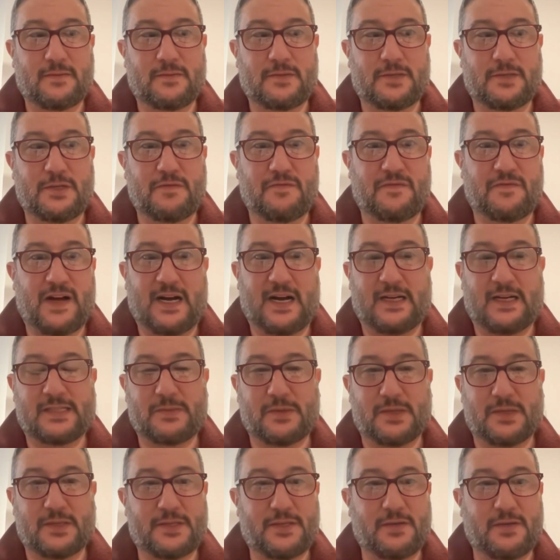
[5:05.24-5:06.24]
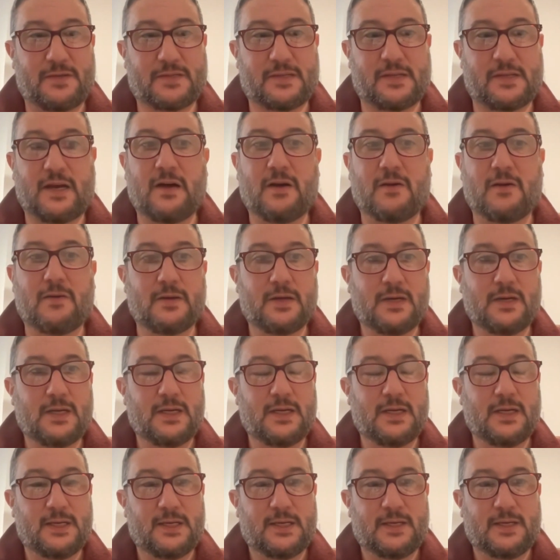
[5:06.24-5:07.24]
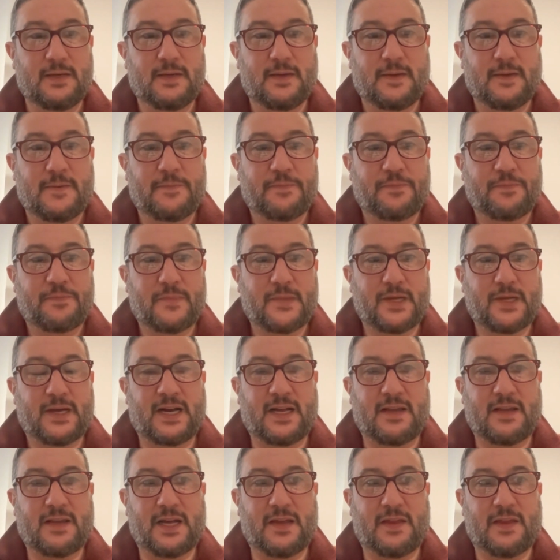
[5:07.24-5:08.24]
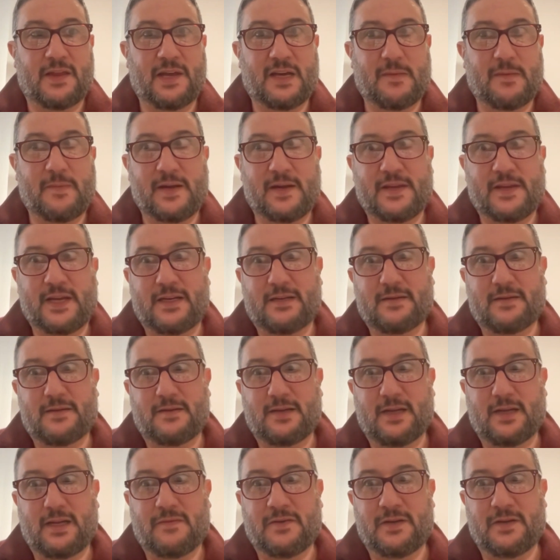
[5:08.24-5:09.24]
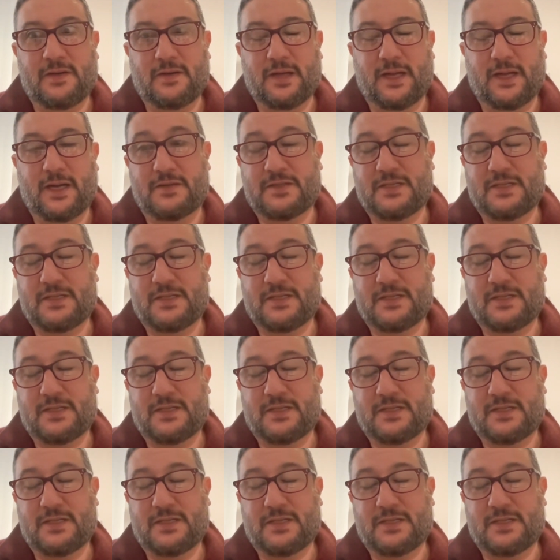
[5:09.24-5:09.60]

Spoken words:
too fast? What's too slow? And I think about that even,